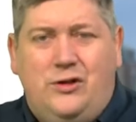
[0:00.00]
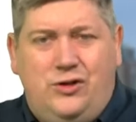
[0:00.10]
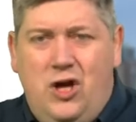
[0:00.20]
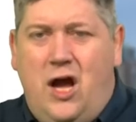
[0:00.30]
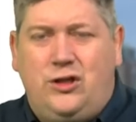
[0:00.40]

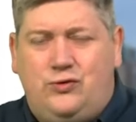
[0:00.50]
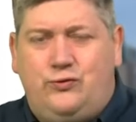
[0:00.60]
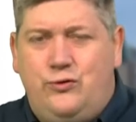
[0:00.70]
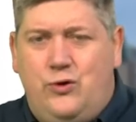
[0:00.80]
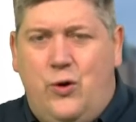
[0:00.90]
just
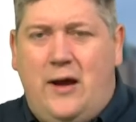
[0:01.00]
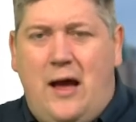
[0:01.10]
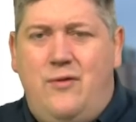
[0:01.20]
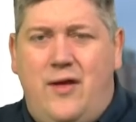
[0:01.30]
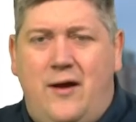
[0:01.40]
through going
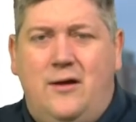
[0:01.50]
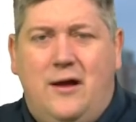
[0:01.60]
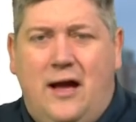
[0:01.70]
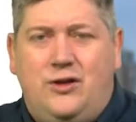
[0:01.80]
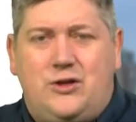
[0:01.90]
out there
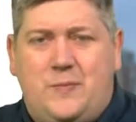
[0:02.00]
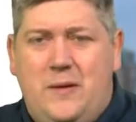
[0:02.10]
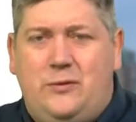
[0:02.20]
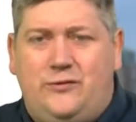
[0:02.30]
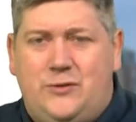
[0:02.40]
and just
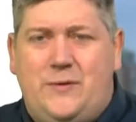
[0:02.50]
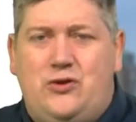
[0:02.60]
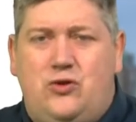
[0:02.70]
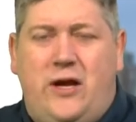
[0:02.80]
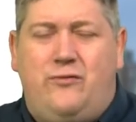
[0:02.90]
people have just been
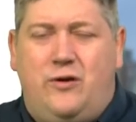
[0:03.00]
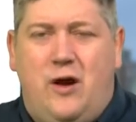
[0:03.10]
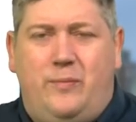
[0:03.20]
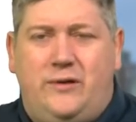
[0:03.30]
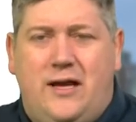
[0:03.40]
trained for a
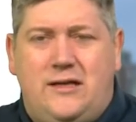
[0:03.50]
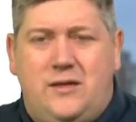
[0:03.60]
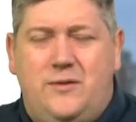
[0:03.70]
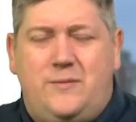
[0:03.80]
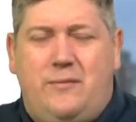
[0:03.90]
couple of days.
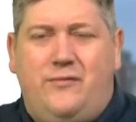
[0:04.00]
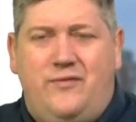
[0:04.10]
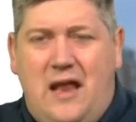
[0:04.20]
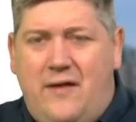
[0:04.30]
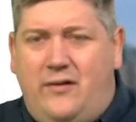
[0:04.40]
Some of these people have
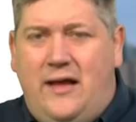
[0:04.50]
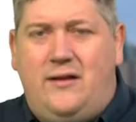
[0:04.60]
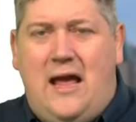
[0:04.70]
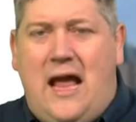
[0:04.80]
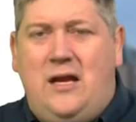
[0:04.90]
never
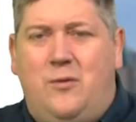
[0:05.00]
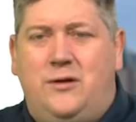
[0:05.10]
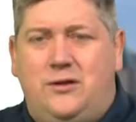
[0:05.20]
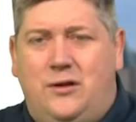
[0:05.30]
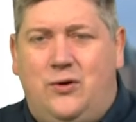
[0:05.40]
led
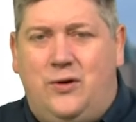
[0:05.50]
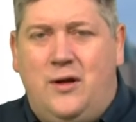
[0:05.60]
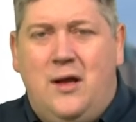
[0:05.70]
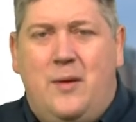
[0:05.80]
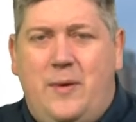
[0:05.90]
anyone to the Lord.
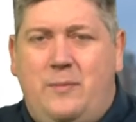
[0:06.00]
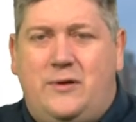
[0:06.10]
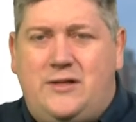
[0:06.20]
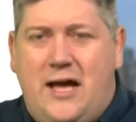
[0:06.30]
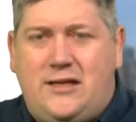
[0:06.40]
People
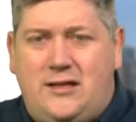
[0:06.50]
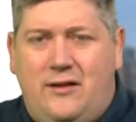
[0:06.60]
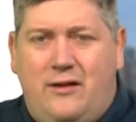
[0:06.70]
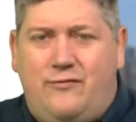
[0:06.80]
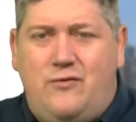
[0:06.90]
are
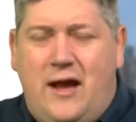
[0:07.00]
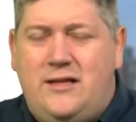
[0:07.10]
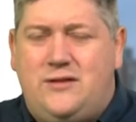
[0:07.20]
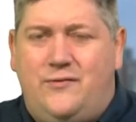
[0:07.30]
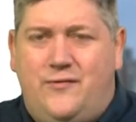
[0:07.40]
texting their
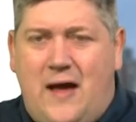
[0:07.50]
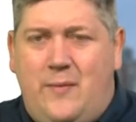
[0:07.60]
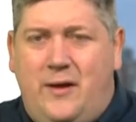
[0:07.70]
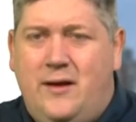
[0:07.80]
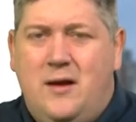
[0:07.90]
friends and
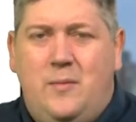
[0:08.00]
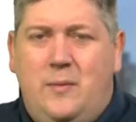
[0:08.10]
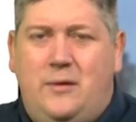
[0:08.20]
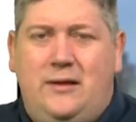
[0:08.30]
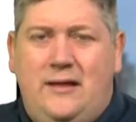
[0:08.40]
family.
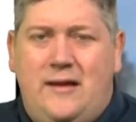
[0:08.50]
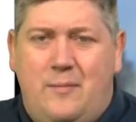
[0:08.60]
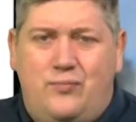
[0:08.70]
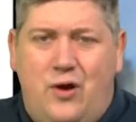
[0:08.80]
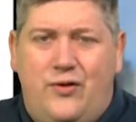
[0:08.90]
People are leading their
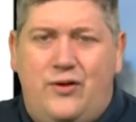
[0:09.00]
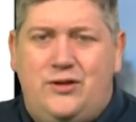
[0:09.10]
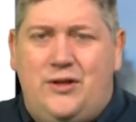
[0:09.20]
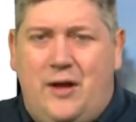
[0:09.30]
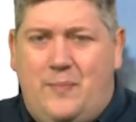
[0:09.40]

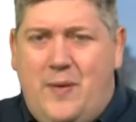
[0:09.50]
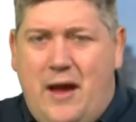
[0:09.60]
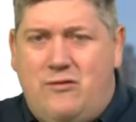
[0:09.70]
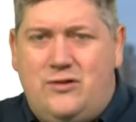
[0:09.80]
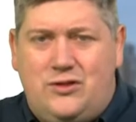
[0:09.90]
brothers and their
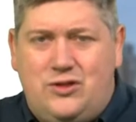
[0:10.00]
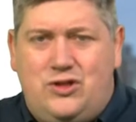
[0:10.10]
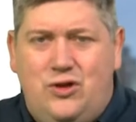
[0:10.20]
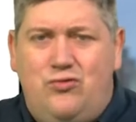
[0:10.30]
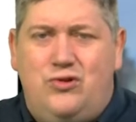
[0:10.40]
parents and
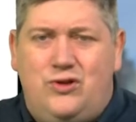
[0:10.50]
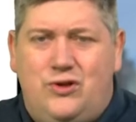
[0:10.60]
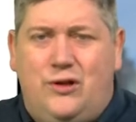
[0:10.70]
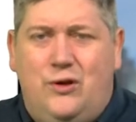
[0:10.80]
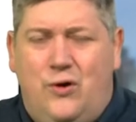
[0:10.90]
children to
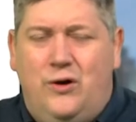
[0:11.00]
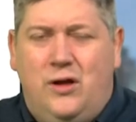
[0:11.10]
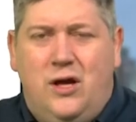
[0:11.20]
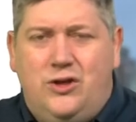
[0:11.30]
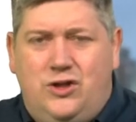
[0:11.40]
the Lord
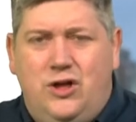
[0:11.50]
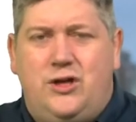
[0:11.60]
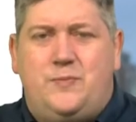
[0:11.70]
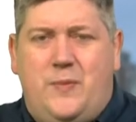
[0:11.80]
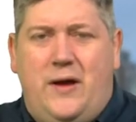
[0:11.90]

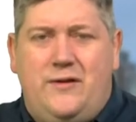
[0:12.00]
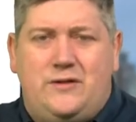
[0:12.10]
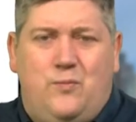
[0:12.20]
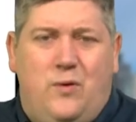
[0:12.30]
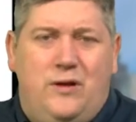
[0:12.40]
just by
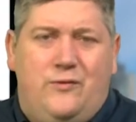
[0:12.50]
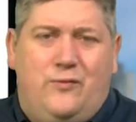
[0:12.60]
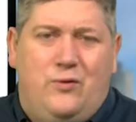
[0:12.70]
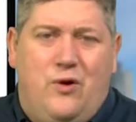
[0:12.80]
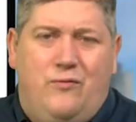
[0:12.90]
this
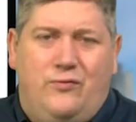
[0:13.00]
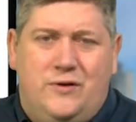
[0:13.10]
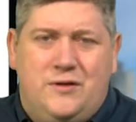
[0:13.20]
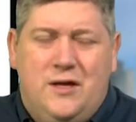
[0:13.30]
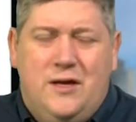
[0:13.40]
wonderful
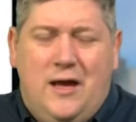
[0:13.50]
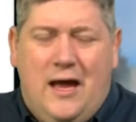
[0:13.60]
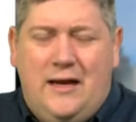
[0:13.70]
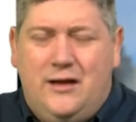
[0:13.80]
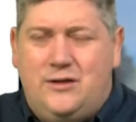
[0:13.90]
conference.
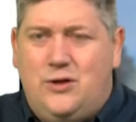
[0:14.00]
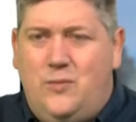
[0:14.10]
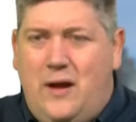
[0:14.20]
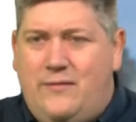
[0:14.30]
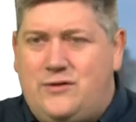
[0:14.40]
And uh, so
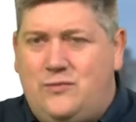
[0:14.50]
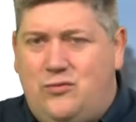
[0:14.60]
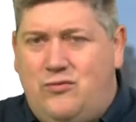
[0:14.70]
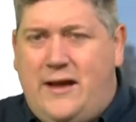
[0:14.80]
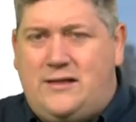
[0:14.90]
we're having some
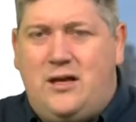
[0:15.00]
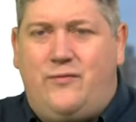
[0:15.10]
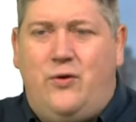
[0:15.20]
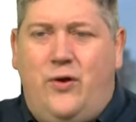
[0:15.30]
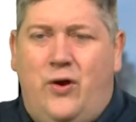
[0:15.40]
great
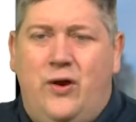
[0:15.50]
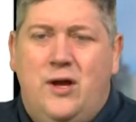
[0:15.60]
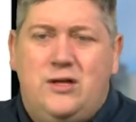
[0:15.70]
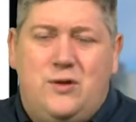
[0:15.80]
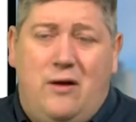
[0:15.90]
stuff going on.
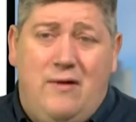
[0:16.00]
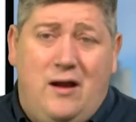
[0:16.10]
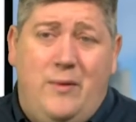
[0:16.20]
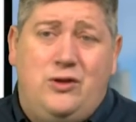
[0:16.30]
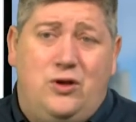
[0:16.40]
So I
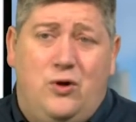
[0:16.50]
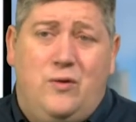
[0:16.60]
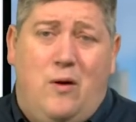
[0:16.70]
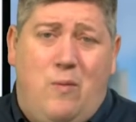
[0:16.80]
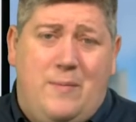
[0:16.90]
recommend you go
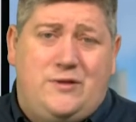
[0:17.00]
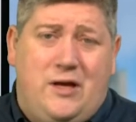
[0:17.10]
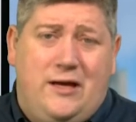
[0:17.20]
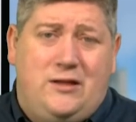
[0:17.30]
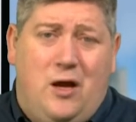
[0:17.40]
to our
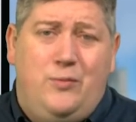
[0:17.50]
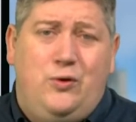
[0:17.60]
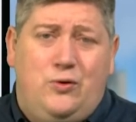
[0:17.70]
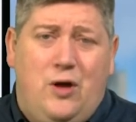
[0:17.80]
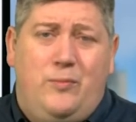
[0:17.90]
website,
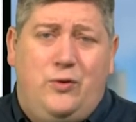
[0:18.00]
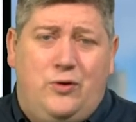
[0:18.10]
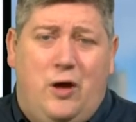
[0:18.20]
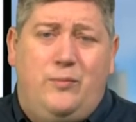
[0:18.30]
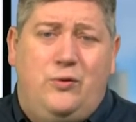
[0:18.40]

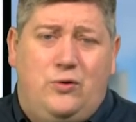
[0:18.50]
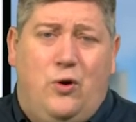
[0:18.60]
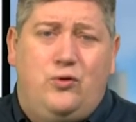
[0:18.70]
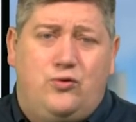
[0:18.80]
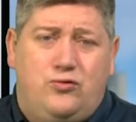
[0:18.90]

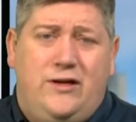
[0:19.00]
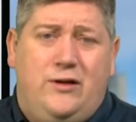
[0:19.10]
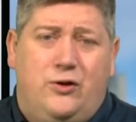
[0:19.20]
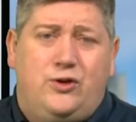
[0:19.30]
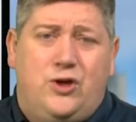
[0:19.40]

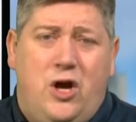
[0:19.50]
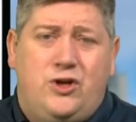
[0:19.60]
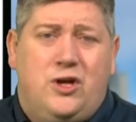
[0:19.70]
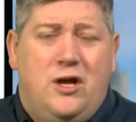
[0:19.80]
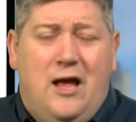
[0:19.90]

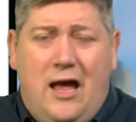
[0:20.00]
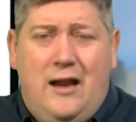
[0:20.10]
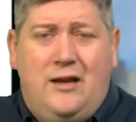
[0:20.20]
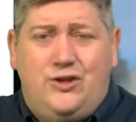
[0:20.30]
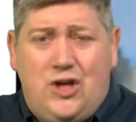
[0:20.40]
www.tree.church,
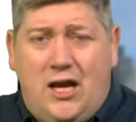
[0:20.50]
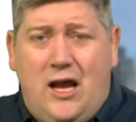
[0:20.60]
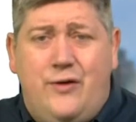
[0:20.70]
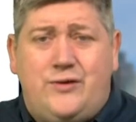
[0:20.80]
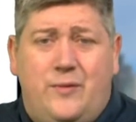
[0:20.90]
and, and
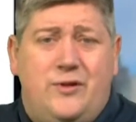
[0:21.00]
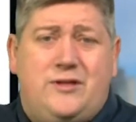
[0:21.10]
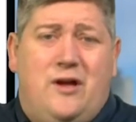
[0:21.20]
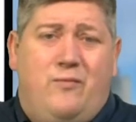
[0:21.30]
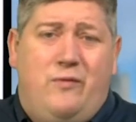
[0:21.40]
check out some of the
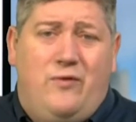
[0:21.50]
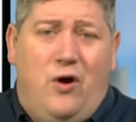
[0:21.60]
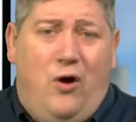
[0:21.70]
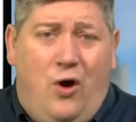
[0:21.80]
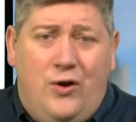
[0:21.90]
stuff we've
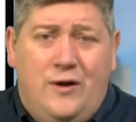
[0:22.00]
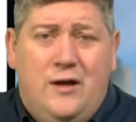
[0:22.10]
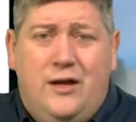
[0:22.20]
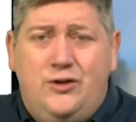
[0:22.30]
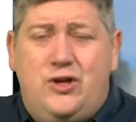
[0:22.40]
got on
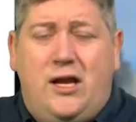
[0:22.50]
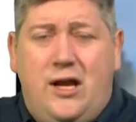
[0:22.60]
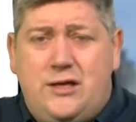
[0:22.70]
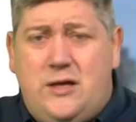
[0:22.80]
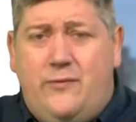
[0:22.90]
and
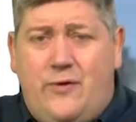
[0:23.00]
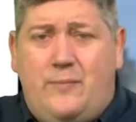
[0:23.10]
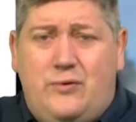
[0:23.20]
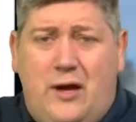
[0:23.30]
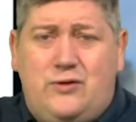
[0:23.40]
check out some of
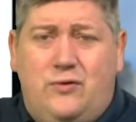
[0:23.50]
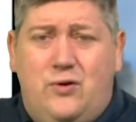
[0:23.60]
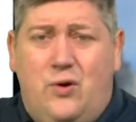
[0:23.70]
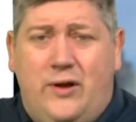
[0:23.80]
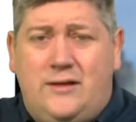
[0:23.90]
our past
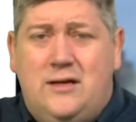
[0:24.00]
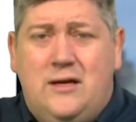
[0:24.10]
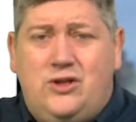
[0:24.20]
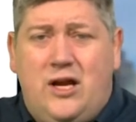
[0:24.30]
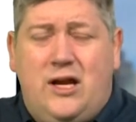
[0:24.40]
recordings,
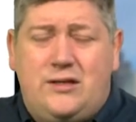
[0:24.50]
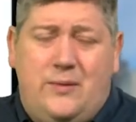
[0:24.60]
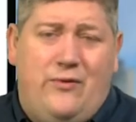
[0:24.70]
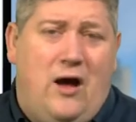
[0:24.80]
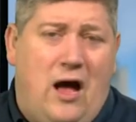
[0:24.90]
check out
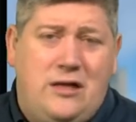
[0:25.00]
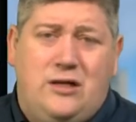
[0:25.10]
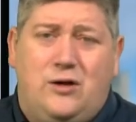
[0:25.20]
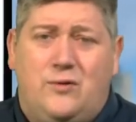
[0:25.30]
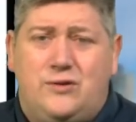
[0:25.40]
some of our
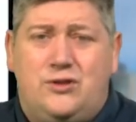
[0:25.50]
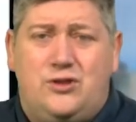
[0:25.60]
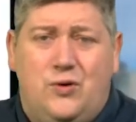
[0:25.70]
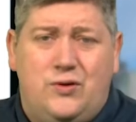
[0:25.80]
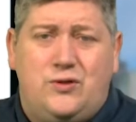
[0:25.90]
articles and
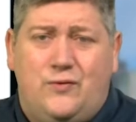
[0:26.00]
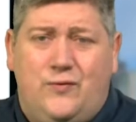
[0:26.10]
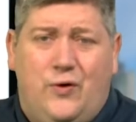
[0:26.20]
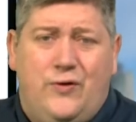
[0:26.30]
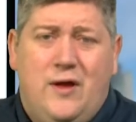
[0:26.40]
so on and so
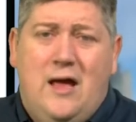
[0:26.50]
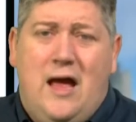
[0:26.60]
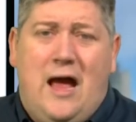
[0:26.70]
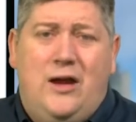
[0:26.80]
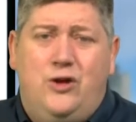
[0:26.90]
forth.
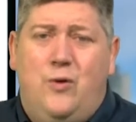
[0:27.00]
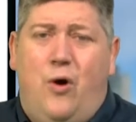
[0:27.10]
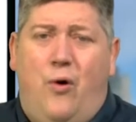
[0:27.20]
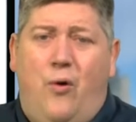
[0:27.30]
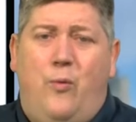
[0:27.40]
And you're
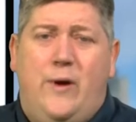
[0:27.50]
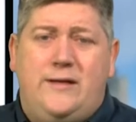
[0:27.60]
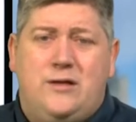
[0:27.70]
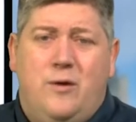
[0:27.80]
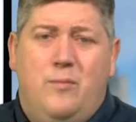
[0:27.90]

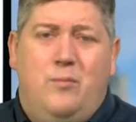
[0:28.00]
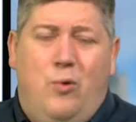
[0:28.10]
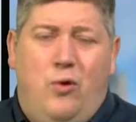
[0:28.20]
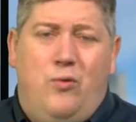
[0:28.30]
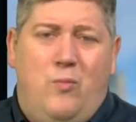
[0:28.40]
always
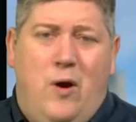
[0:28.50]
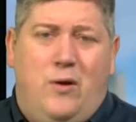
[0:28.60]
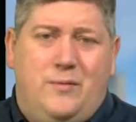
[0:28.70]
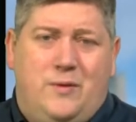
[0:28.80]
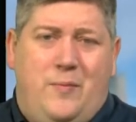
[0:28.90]
more than
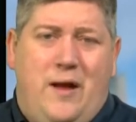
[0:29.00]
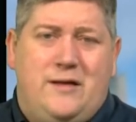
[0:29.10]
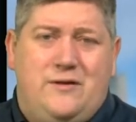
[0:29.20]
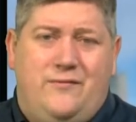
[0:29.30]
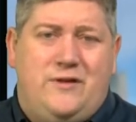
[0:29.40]
welcome to pay
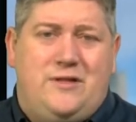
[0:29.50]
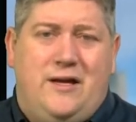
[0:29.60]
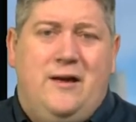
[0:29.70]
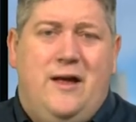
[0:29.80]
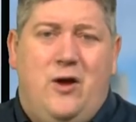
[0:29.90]
us a
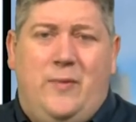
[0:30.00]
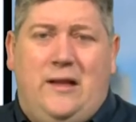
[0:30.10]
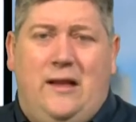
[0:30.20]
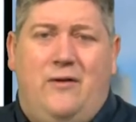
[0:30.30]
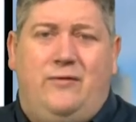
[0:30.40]
visit. It'd be
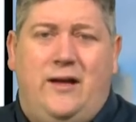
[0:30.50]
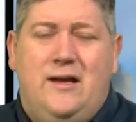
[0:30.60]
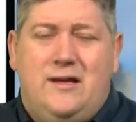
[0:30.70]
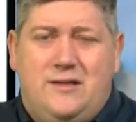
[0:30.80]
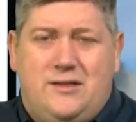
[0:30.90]
lovely
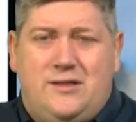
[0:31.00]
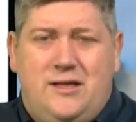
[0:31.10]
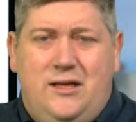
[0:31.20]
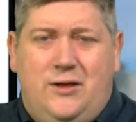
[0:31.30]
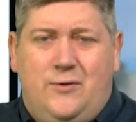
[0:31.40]
to
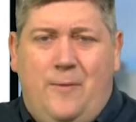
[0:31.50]
see you.